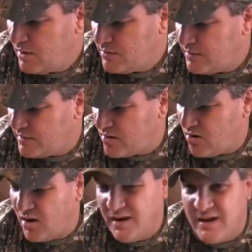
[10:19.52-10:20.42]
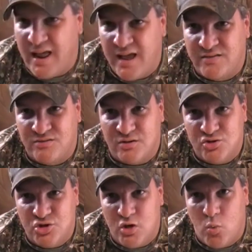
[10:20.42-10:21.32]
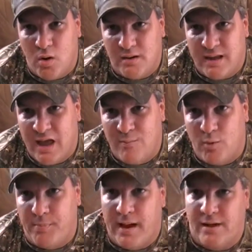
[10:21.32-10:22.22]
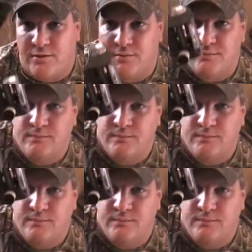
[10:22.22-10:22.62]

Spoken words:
think they call it next G1 camel pattern.